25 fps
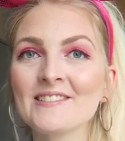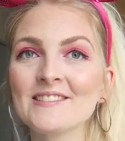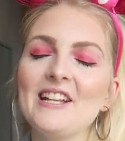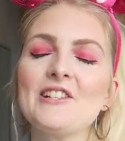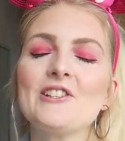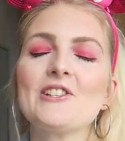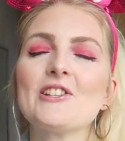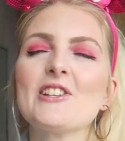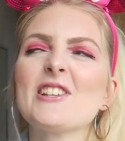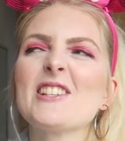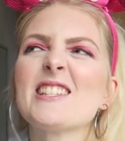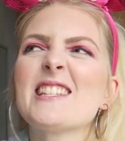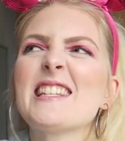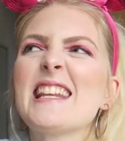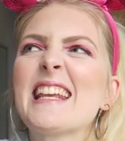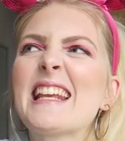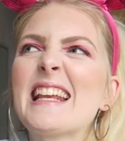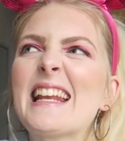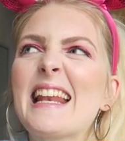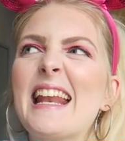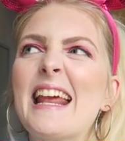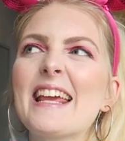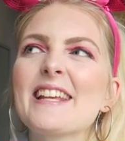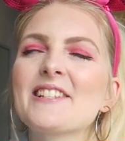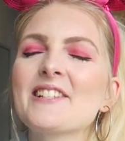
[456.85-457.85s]
It's just the
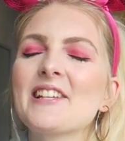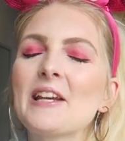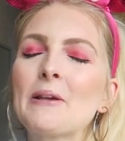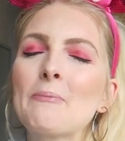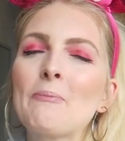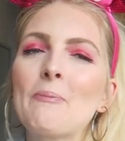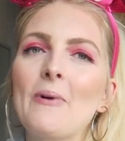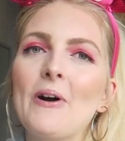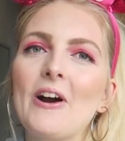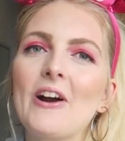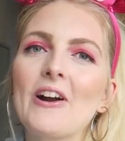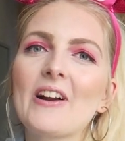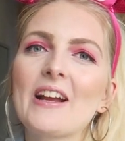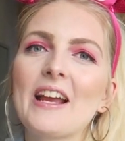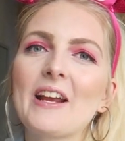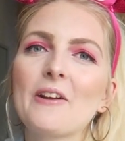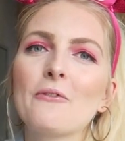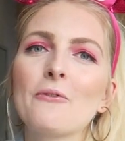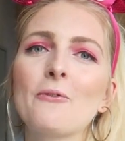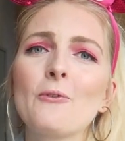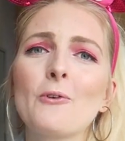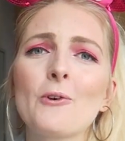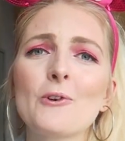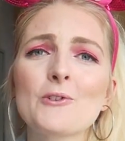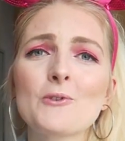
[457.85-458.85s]
classic park, and
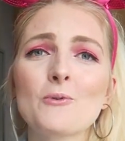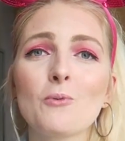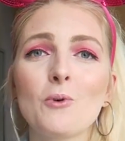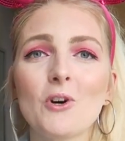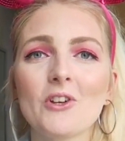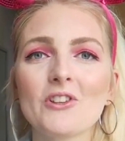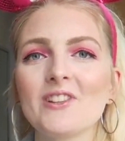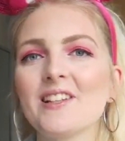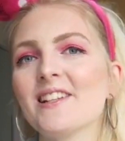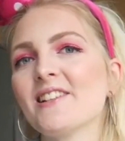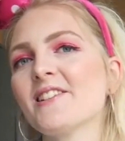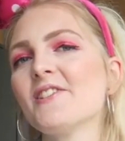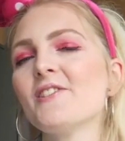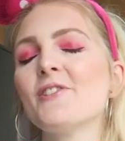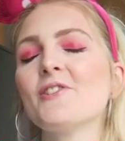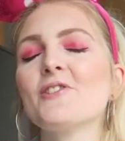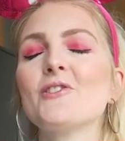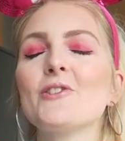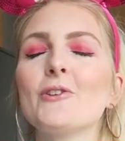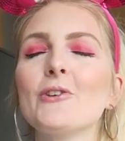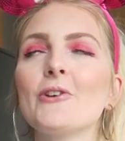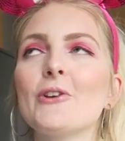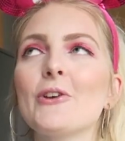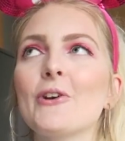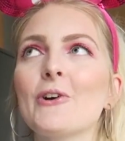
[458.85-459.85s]
of course Walt Disney
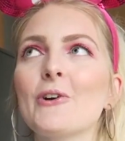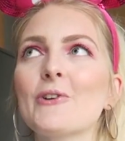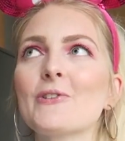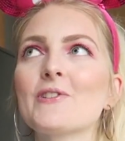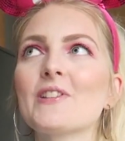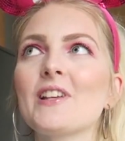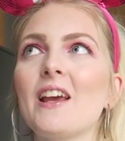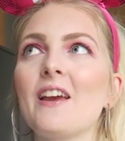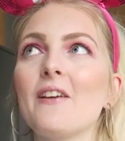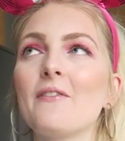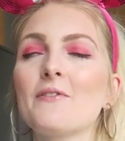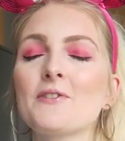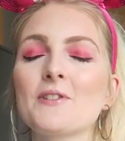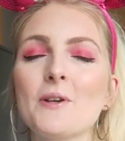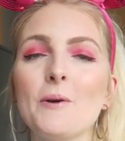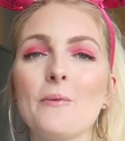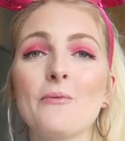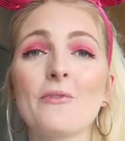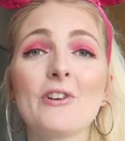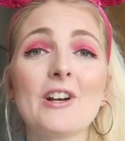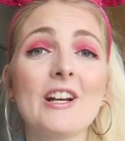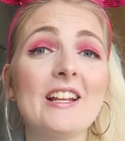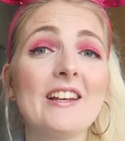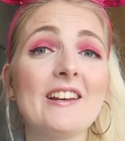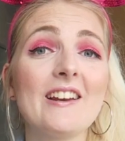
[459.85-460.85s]
Studios have
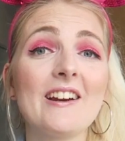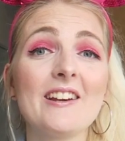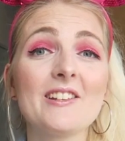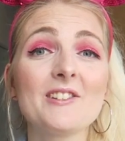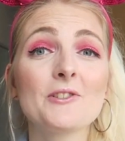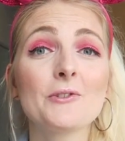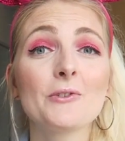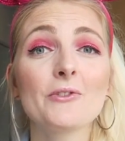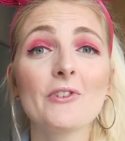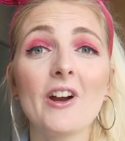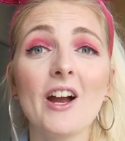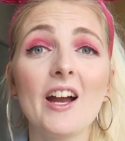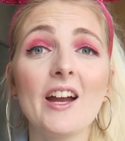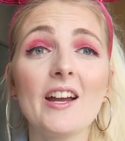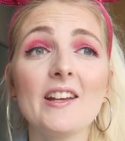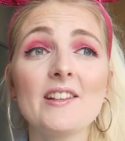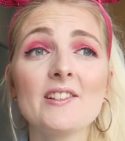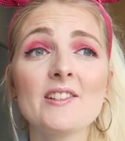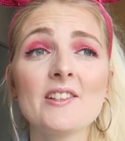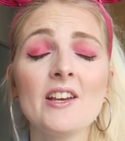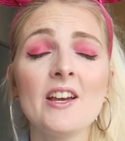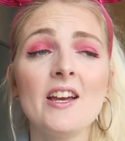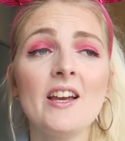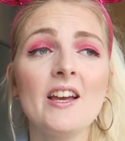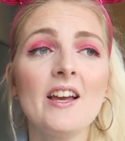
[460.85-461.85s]
some really nice
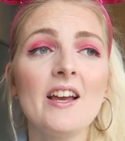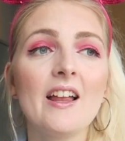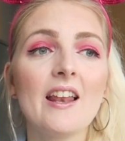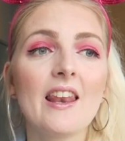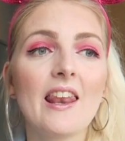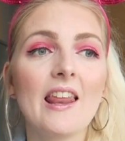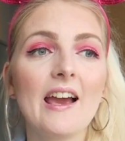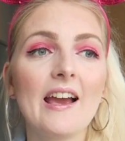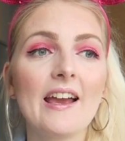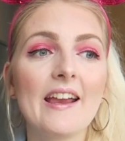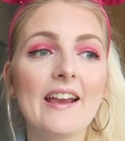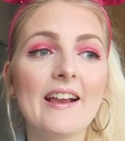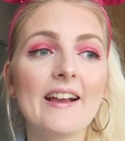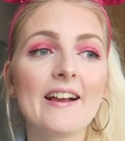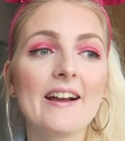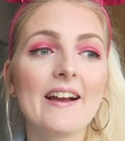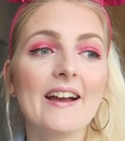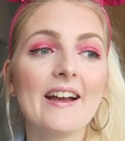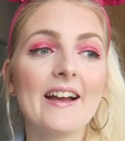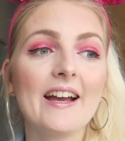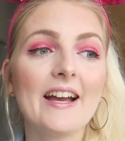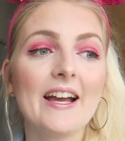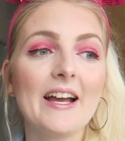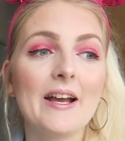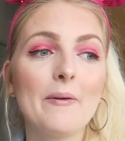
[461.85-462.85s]
rides, like
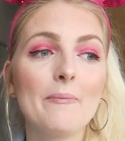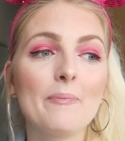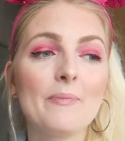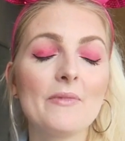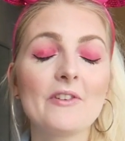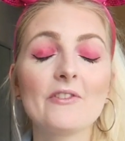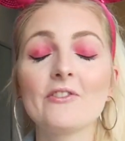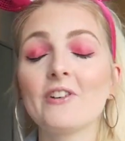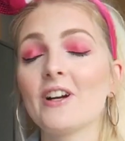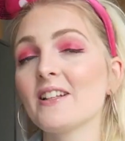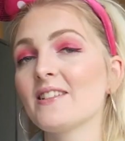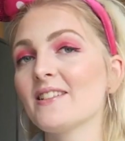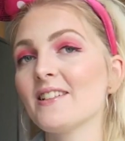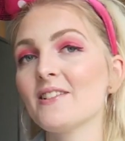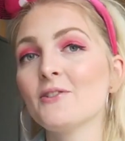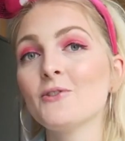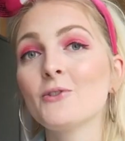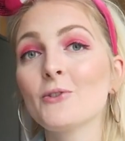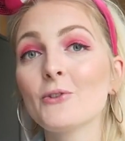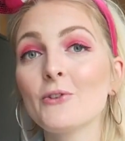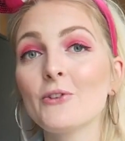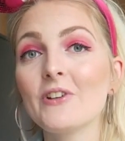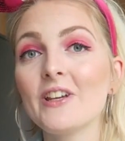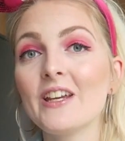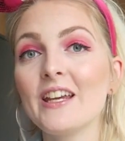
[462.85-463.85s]

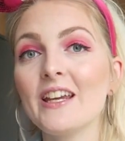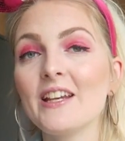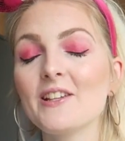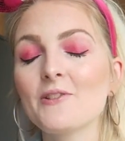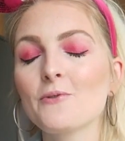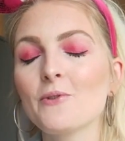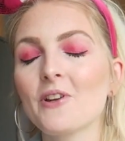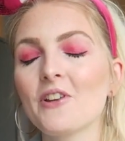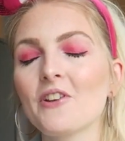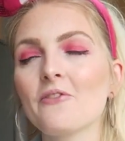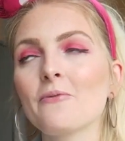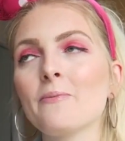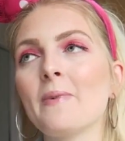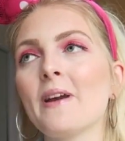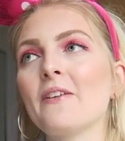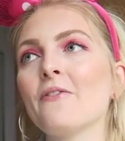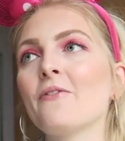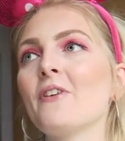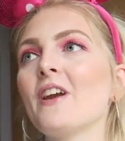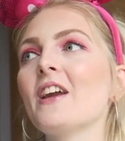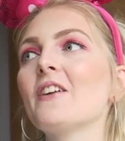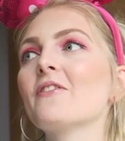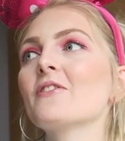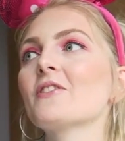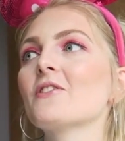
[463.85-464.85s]
Ratatouille is one of my
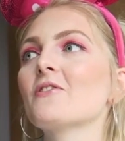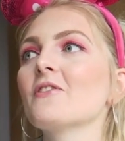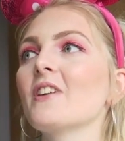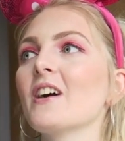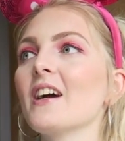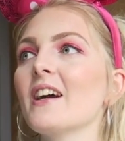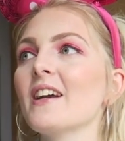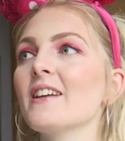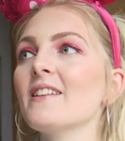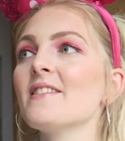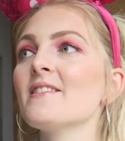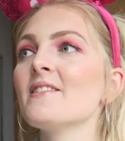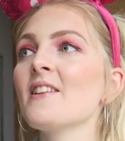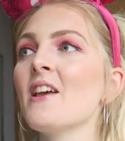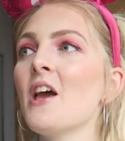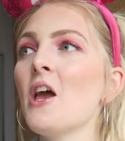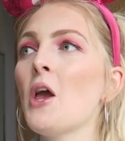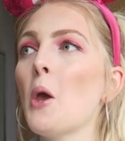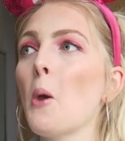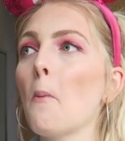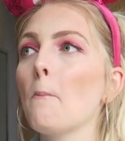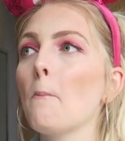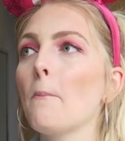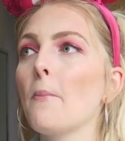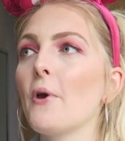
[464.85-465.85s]
favorite rides,
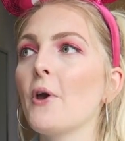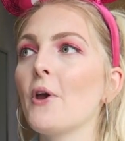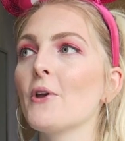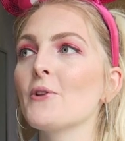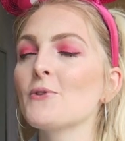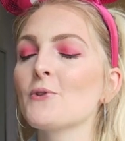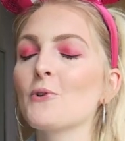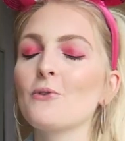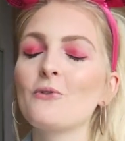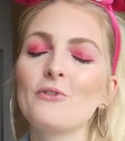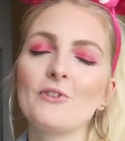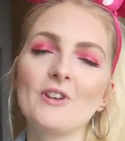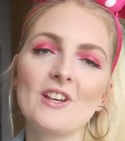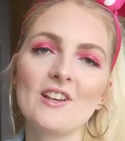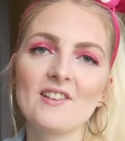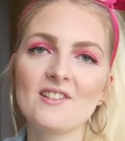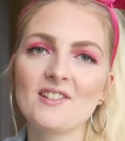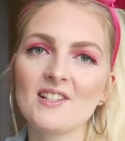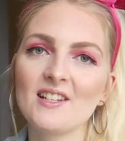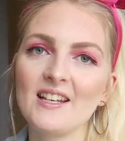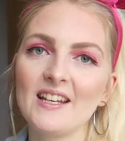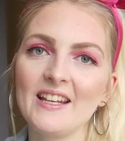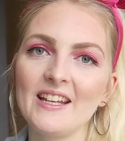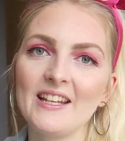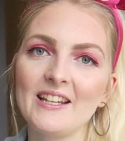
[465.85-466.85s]
but
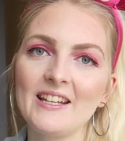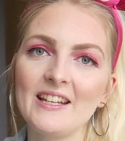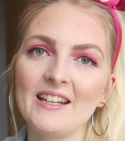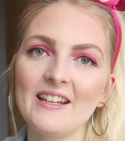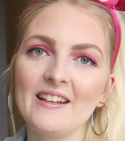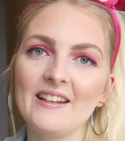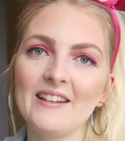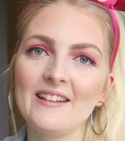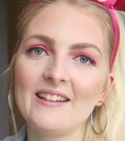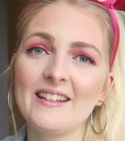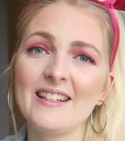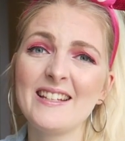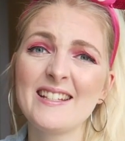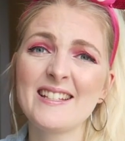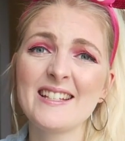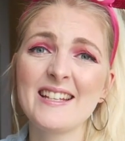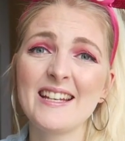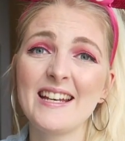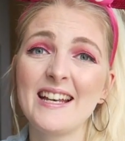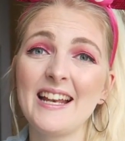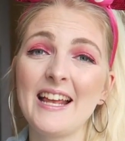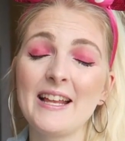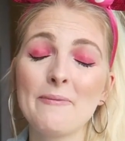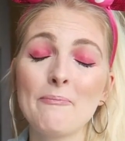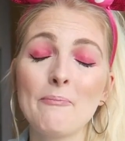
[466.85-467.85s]
obviously the
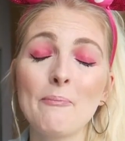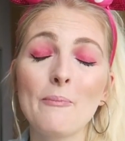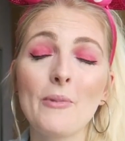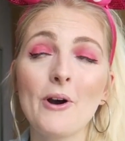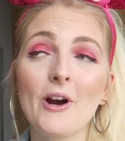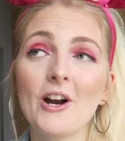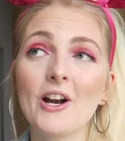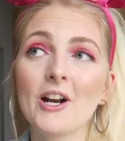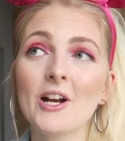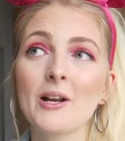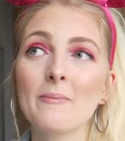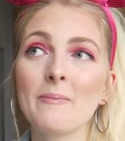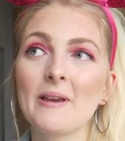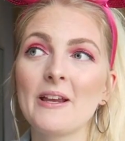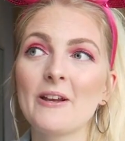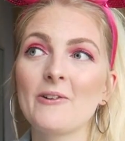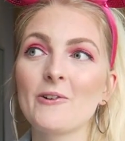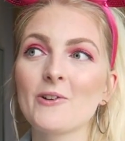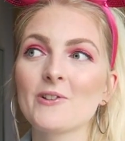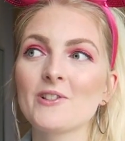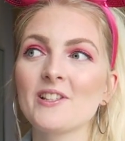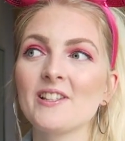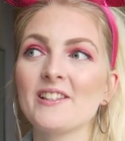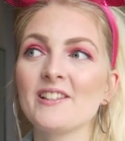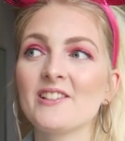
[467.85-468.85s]
Disneyland park,
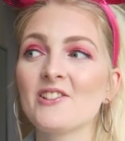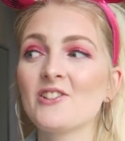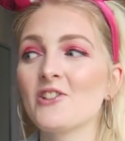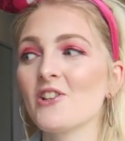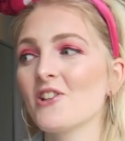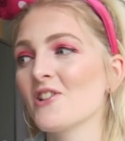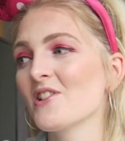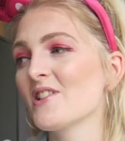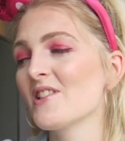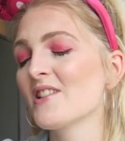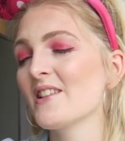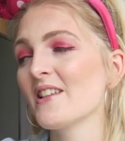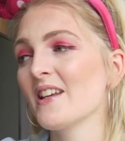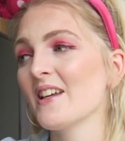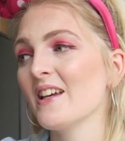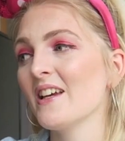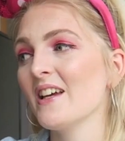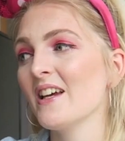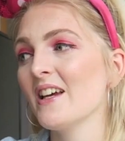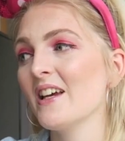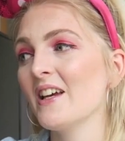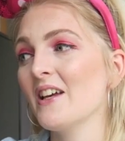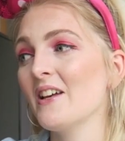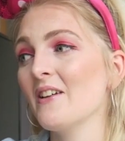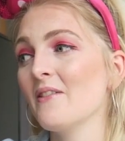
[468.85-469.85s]
because it's just
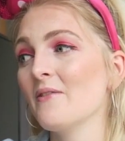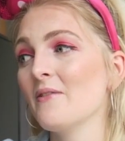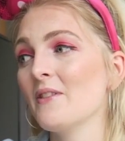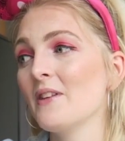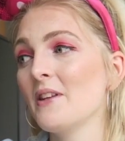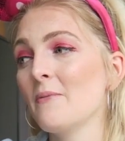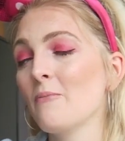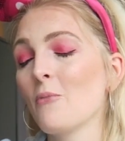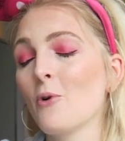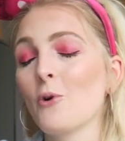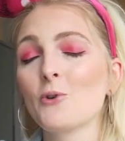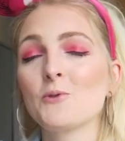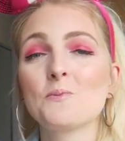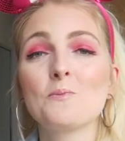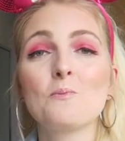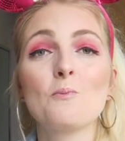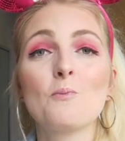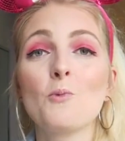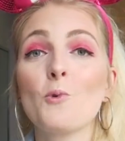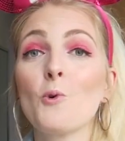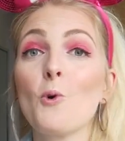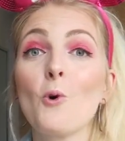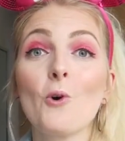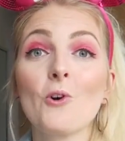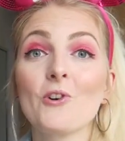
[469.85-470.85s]
the most
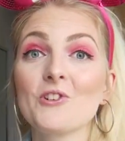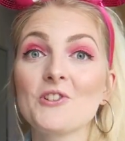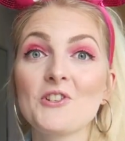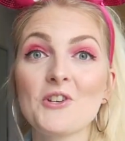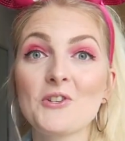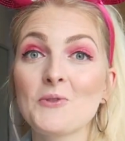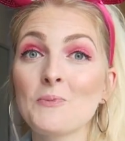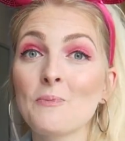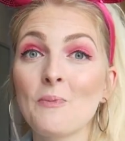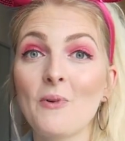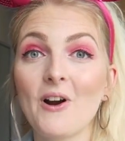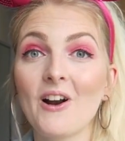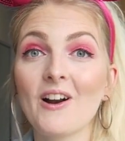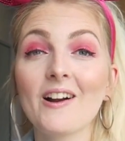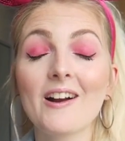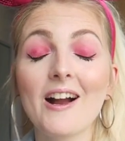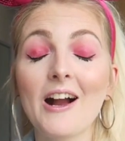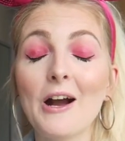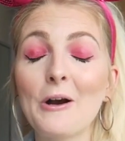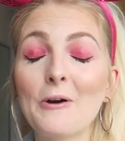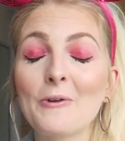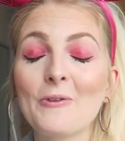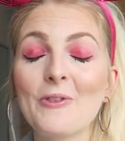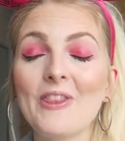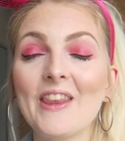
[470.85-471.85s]
gorgeous park
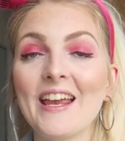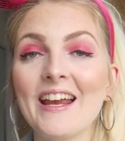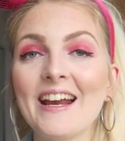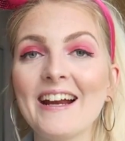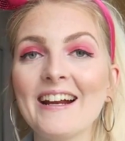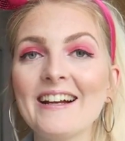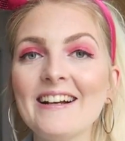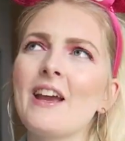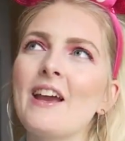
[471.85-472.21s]
out there.